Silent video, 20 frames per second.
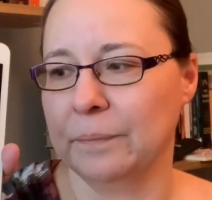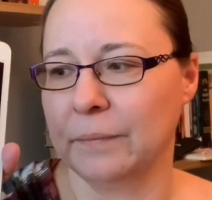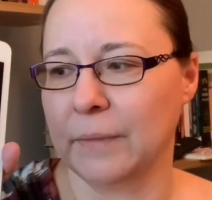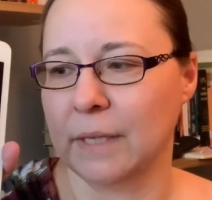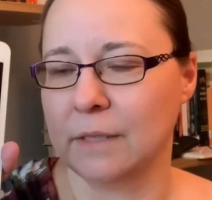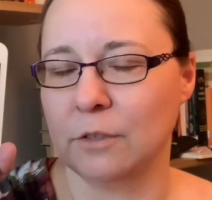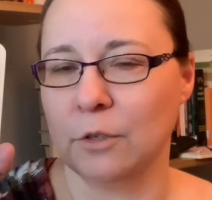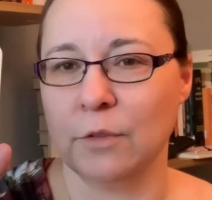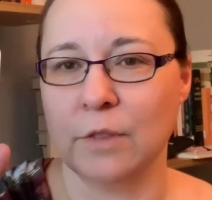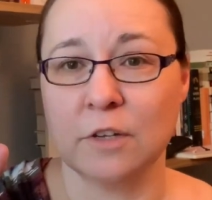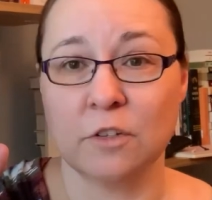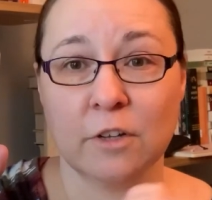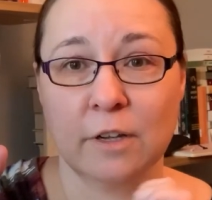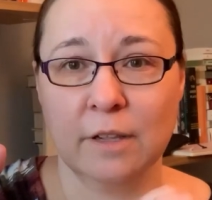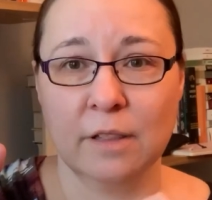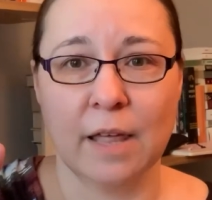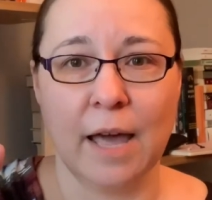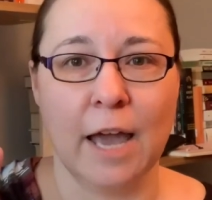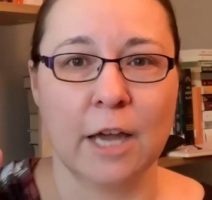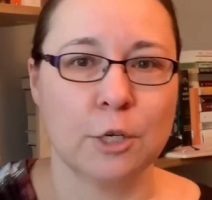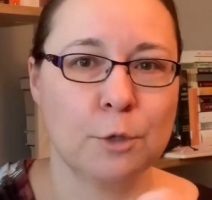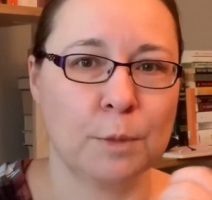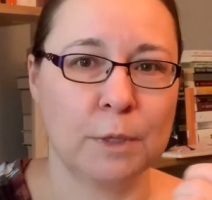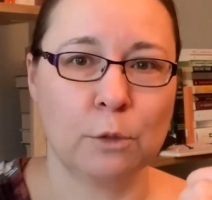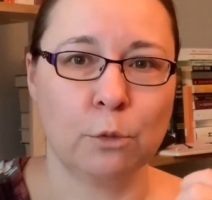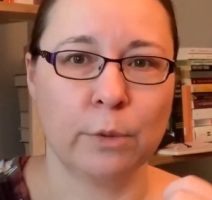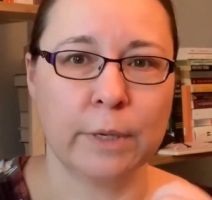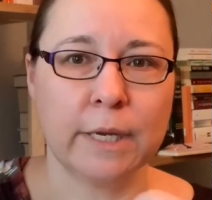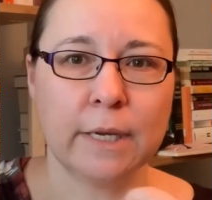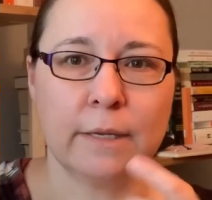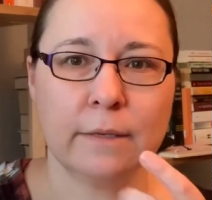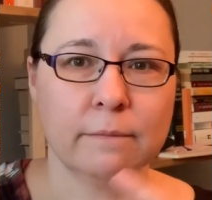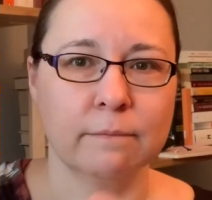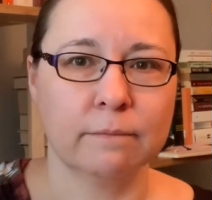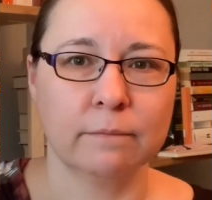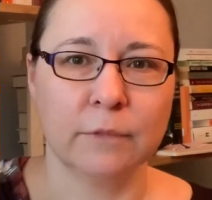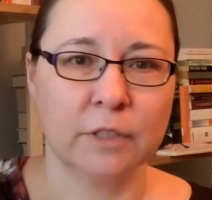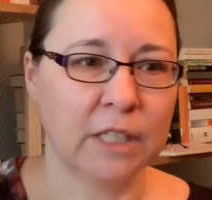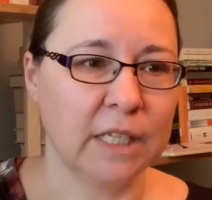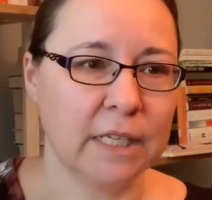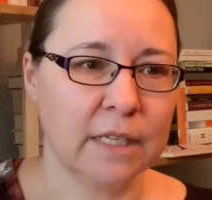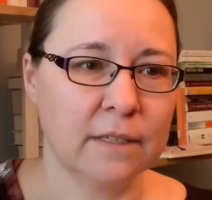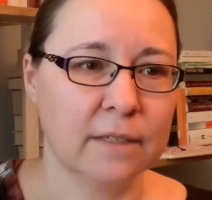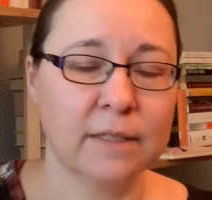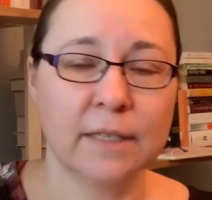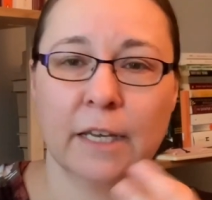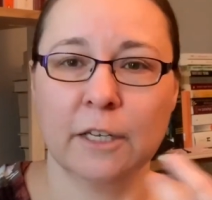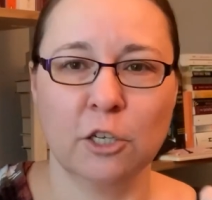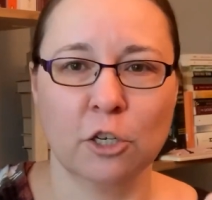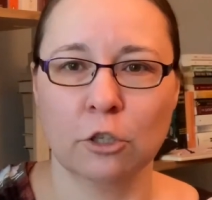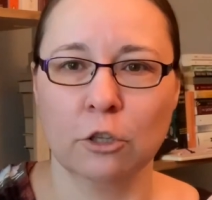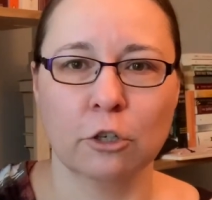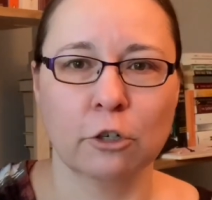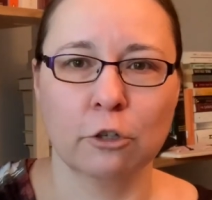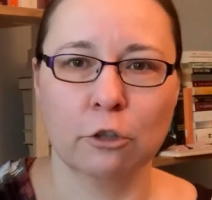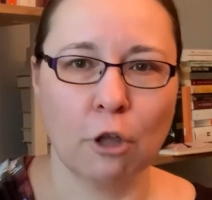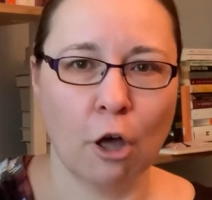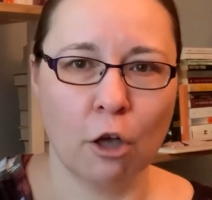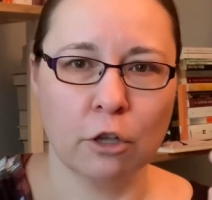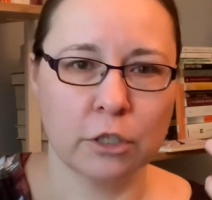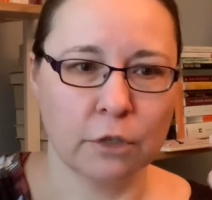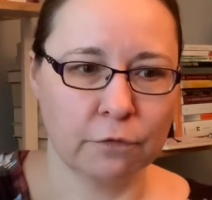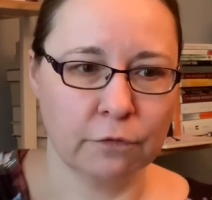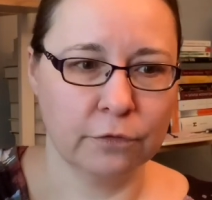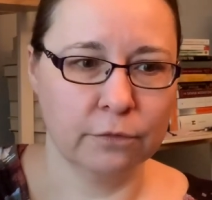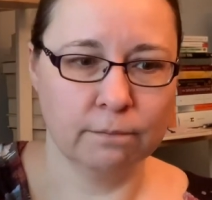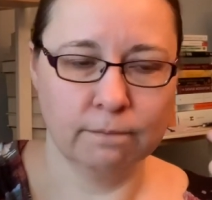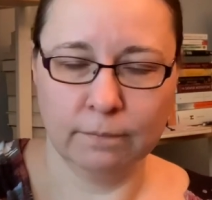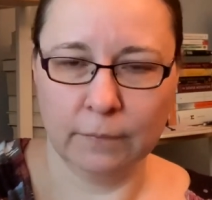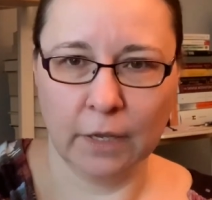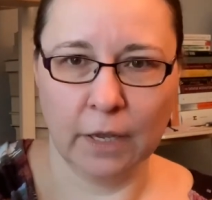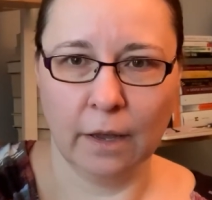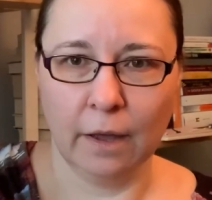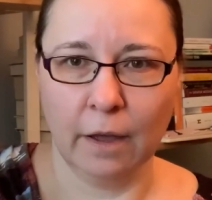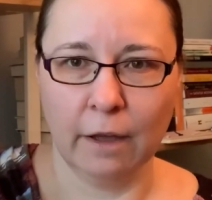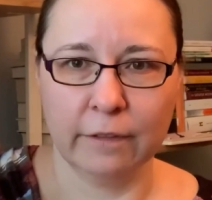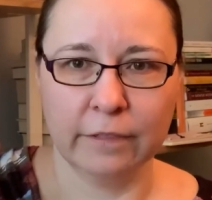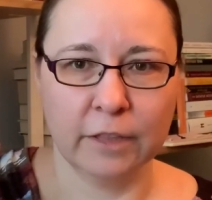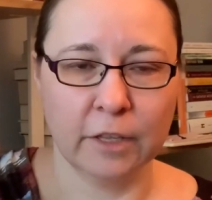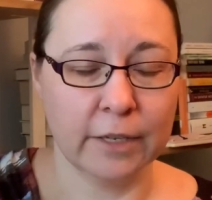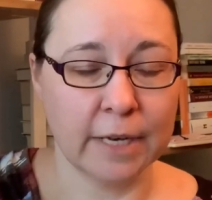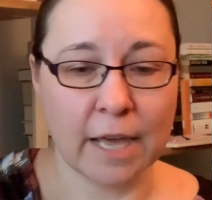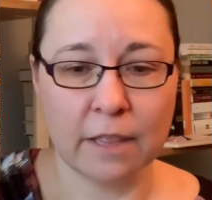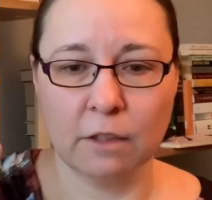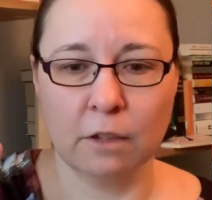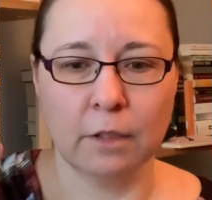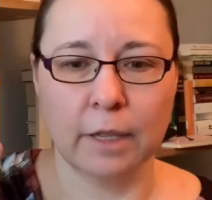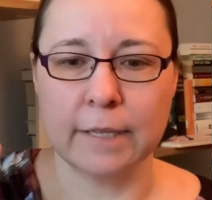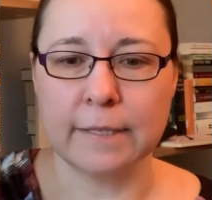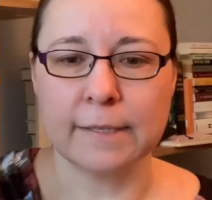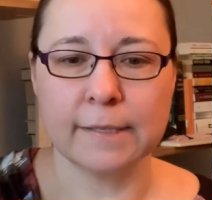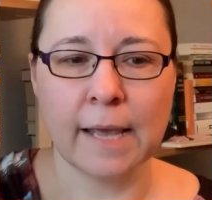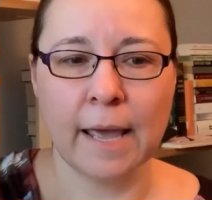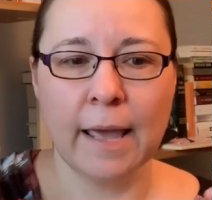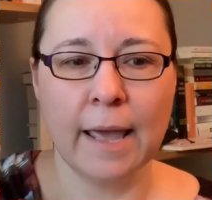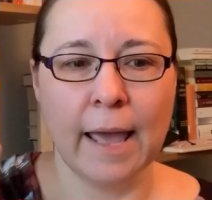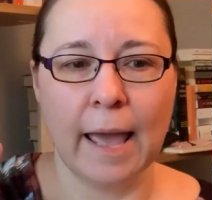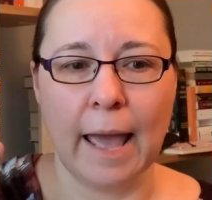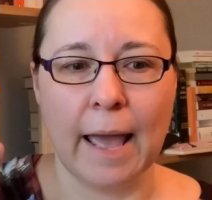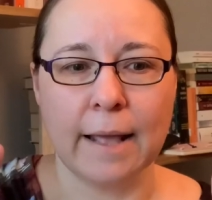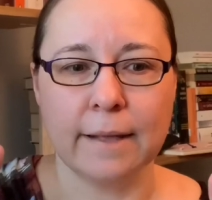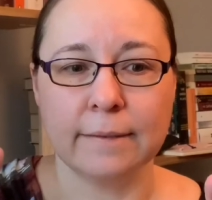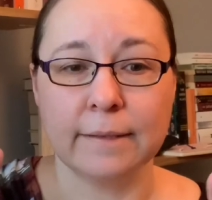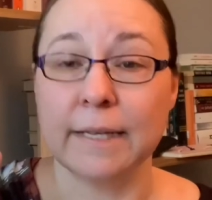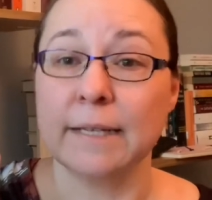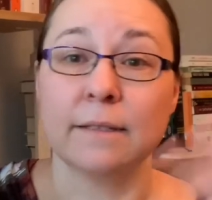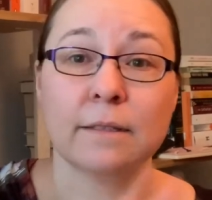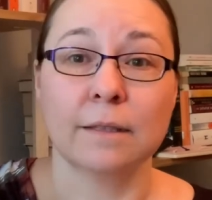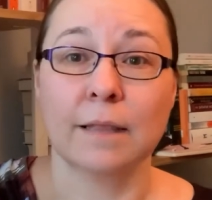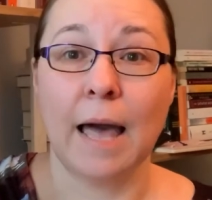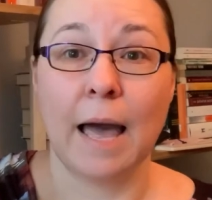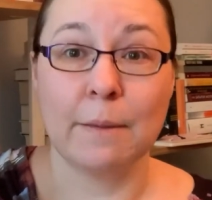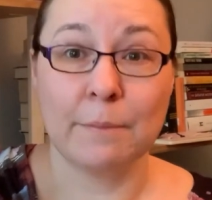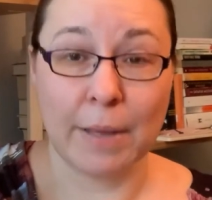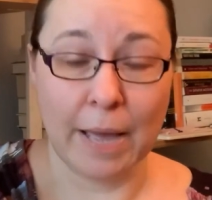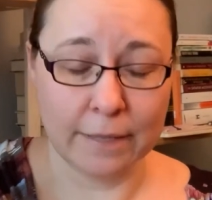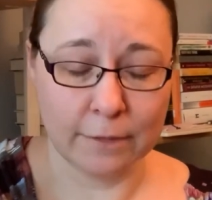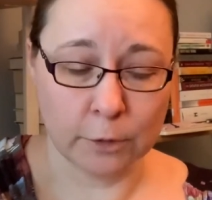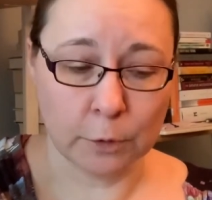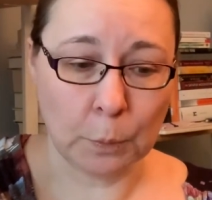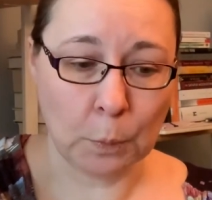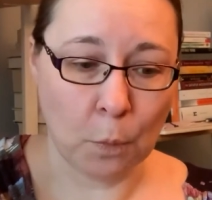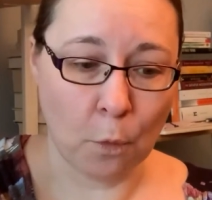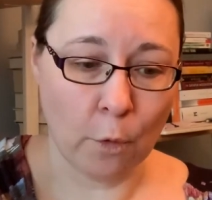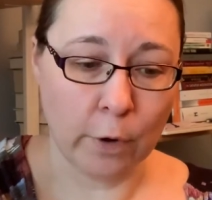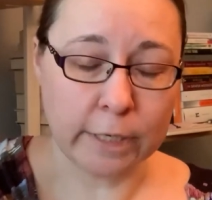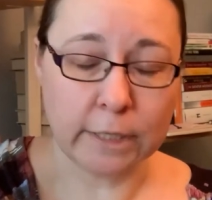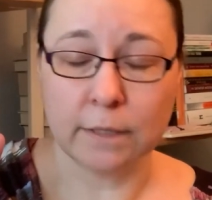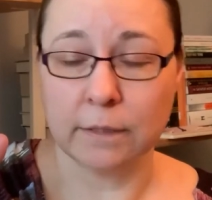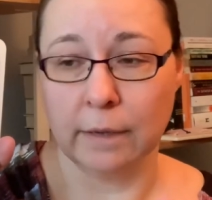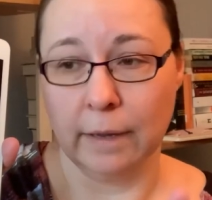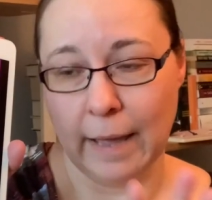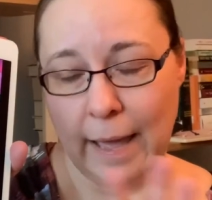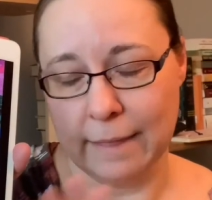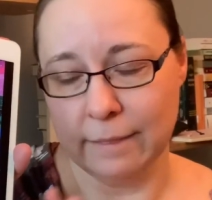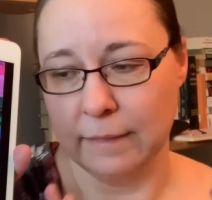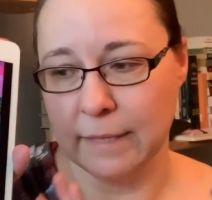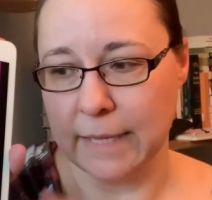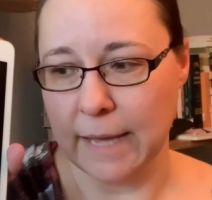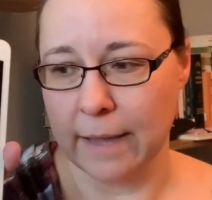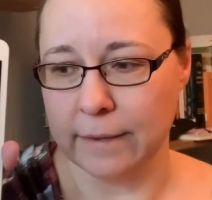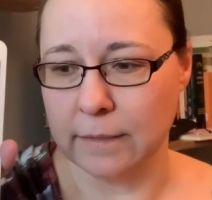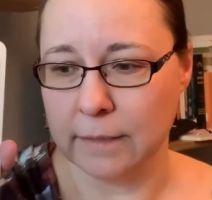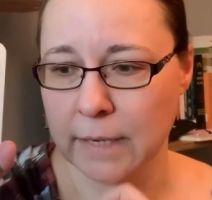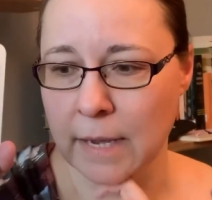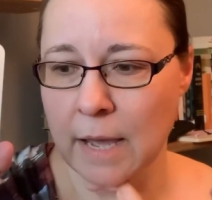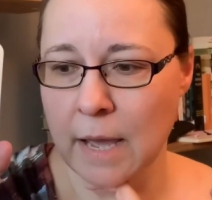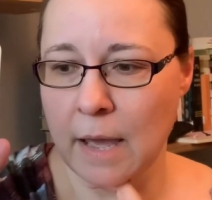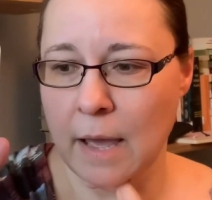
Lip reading: So there's a clash between the secular laws of the Netherlands and Islam at some point at the end.